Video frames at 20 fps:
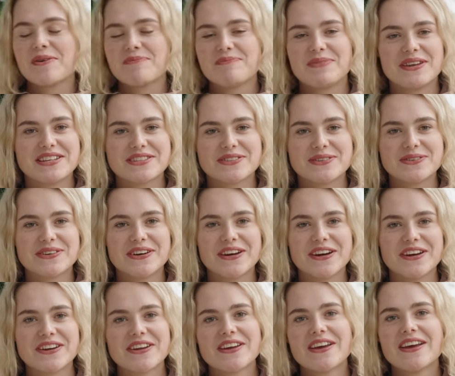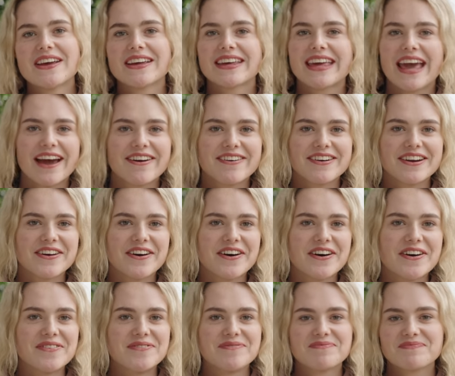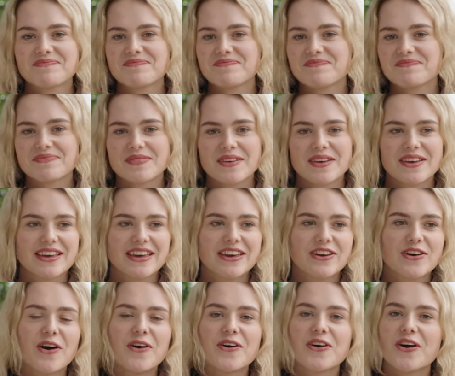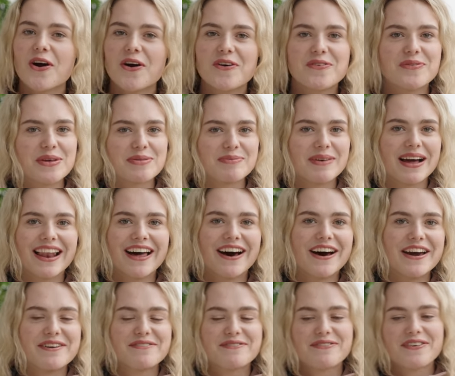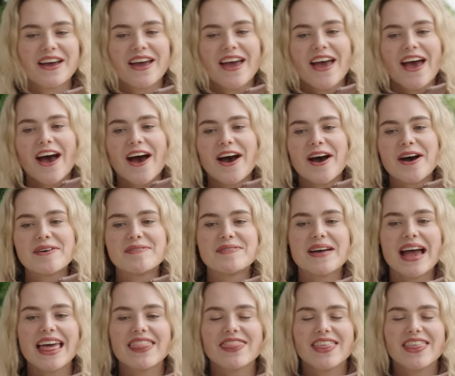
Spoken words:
but it's all good. Carried on. Got on with my life. And then there